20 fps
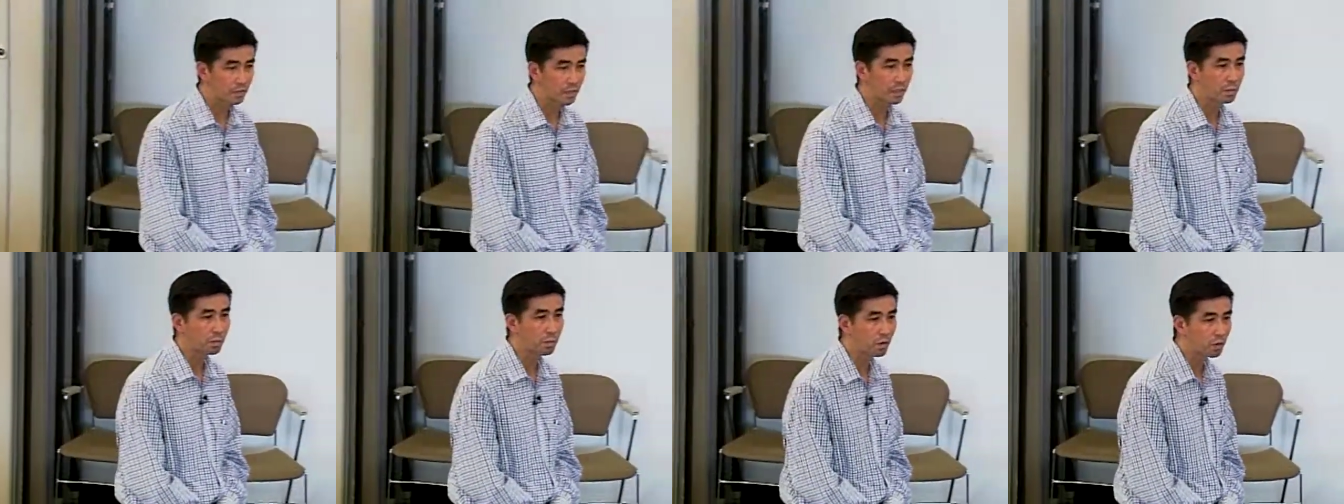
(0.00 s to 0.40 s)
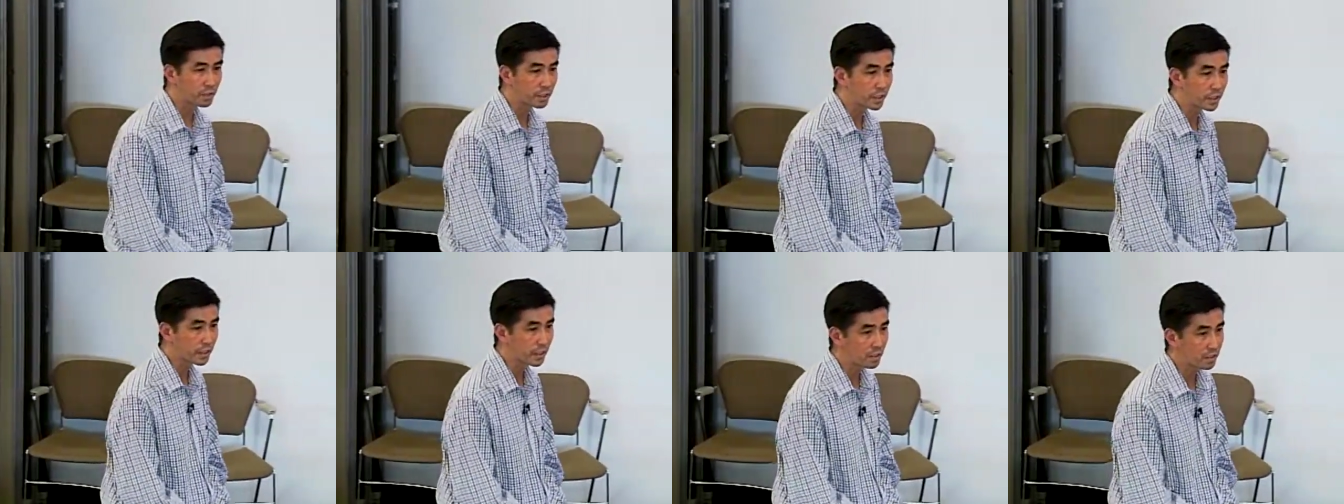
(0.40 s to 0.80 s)
is very
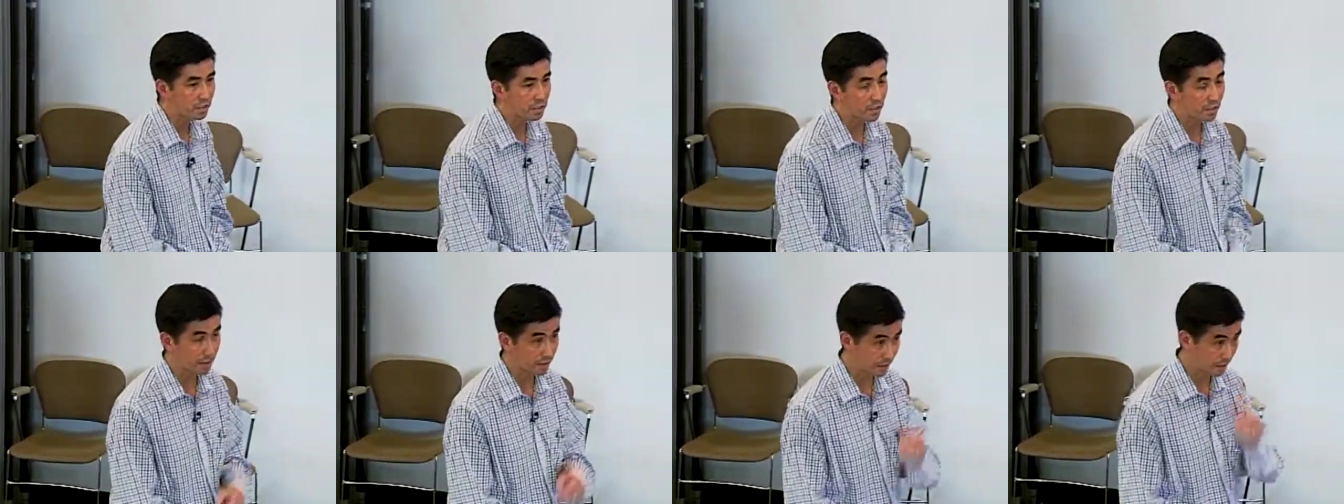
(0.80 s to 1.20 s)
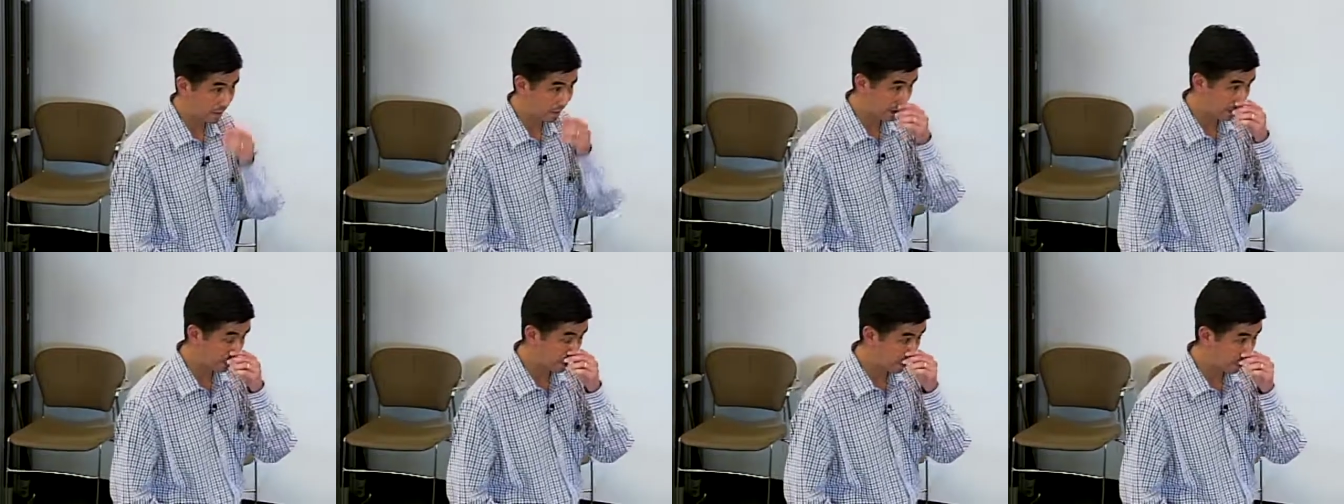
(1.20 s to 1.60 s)
important to know that
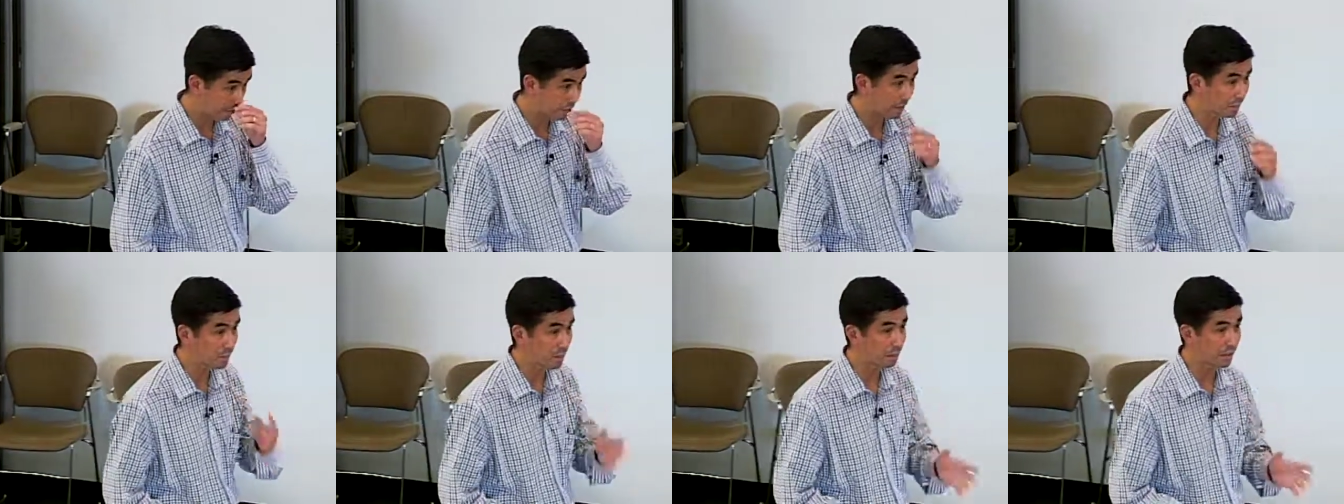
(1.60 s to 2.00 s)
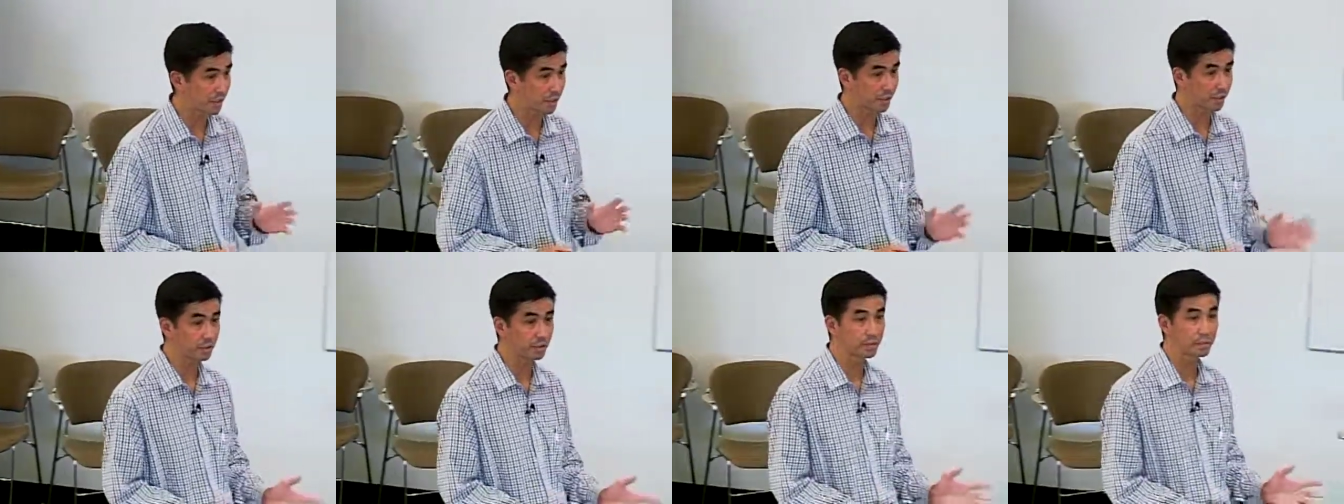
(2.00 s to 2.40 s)
uh, a family might
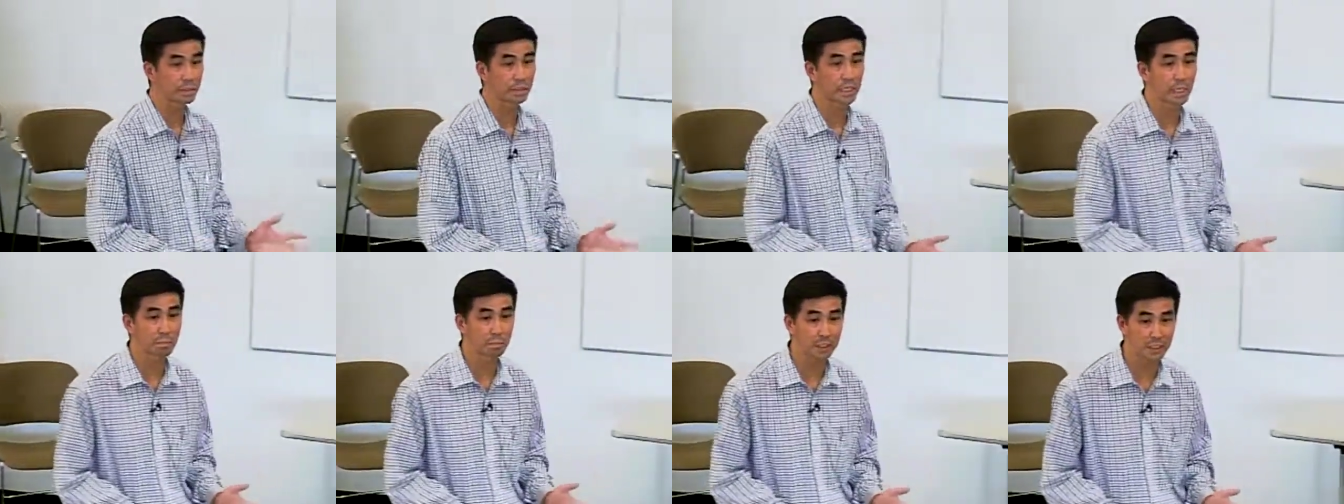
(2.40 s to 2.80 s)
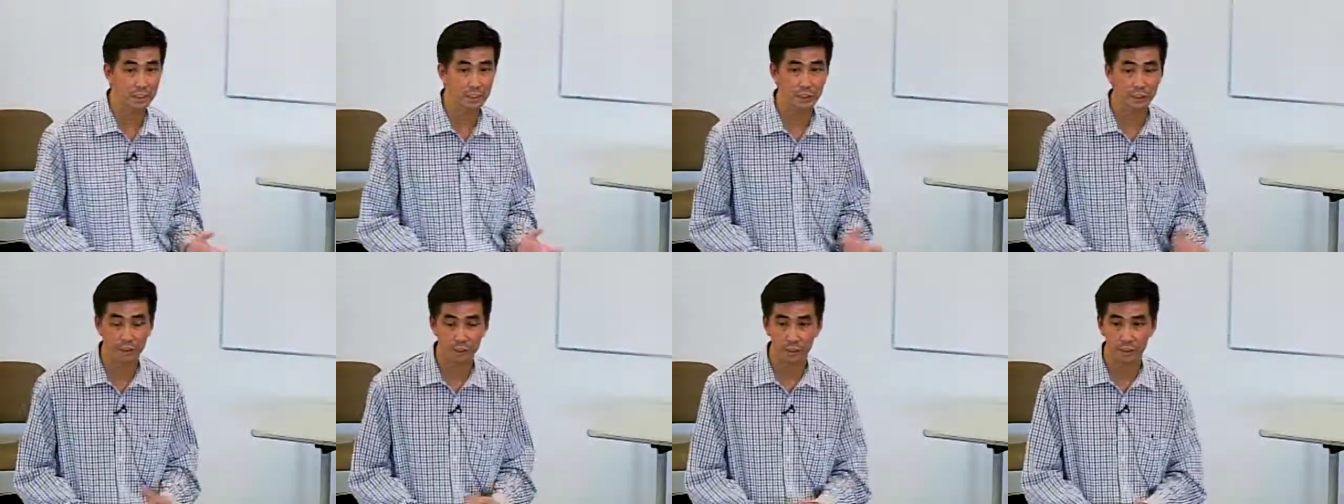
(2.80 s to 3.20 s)
choose to not
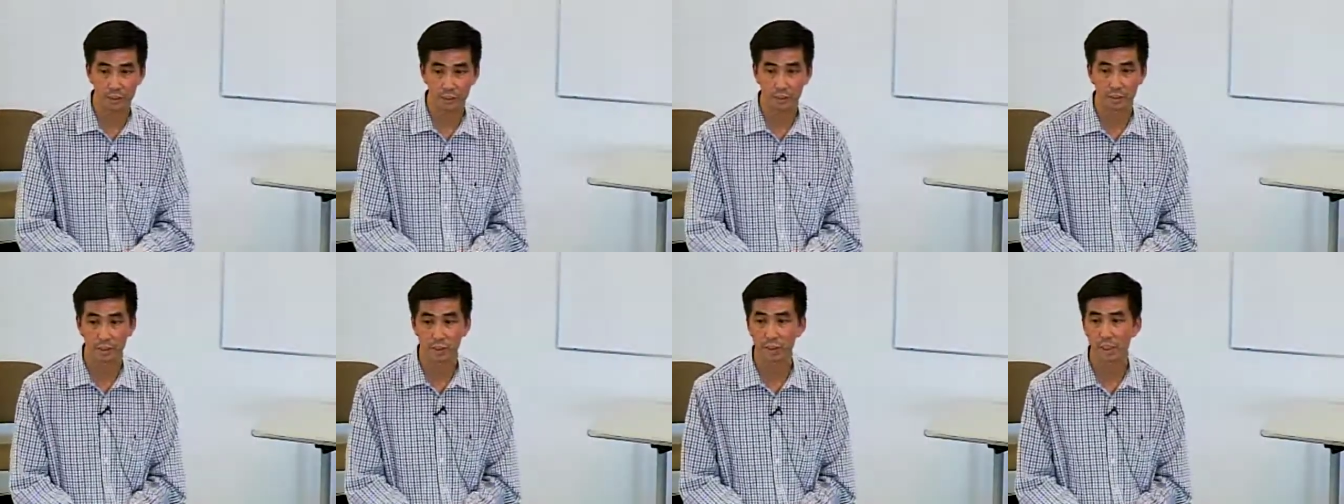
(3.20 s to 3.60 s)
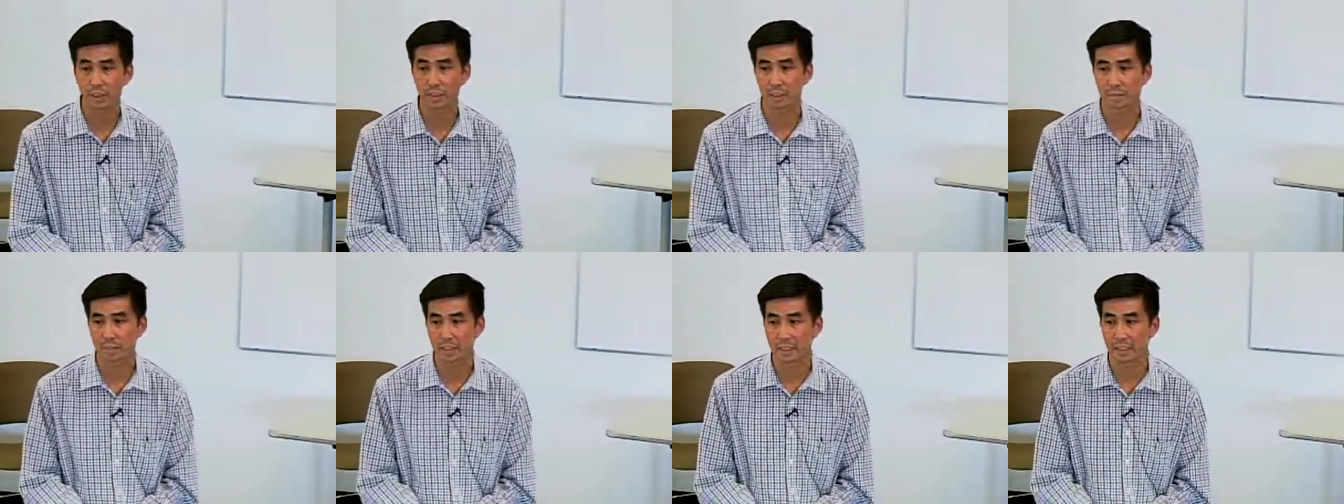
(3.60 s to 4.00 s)
place their, ch their
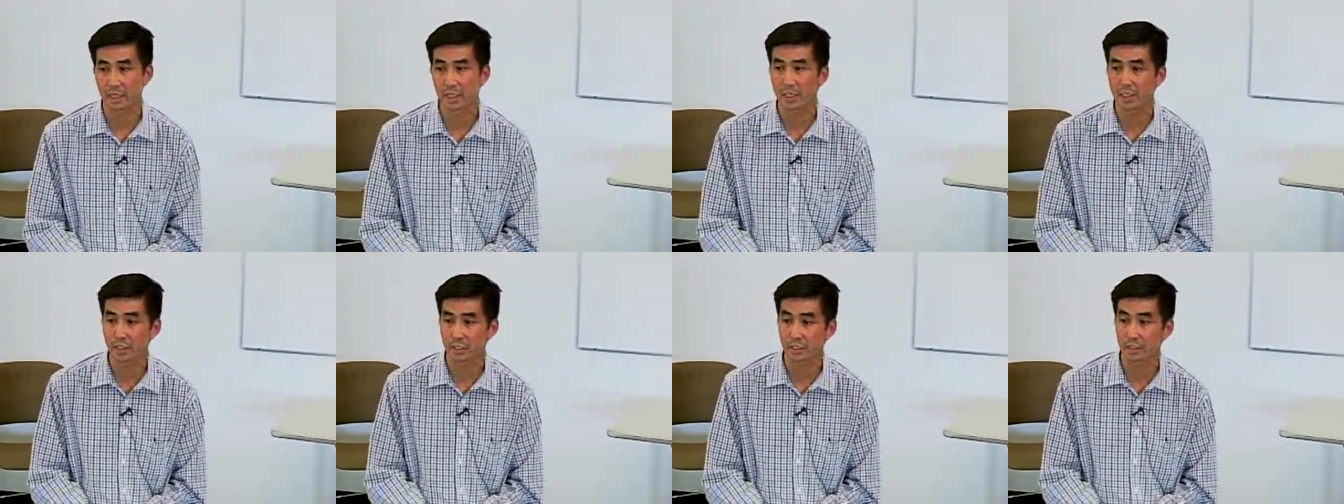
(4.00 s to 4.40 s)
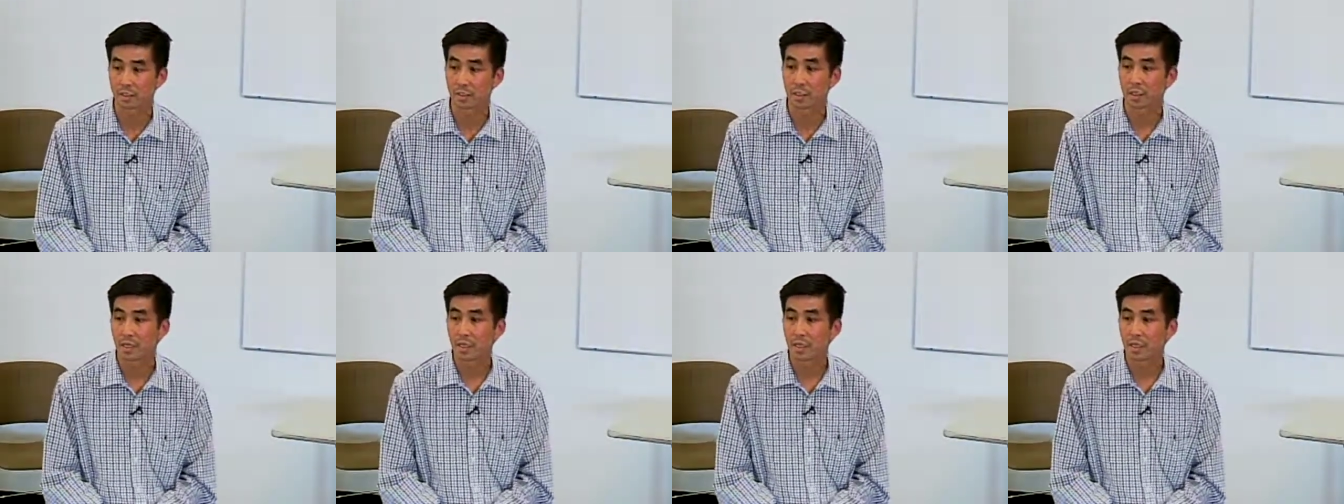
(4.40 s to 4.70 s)
child on medication,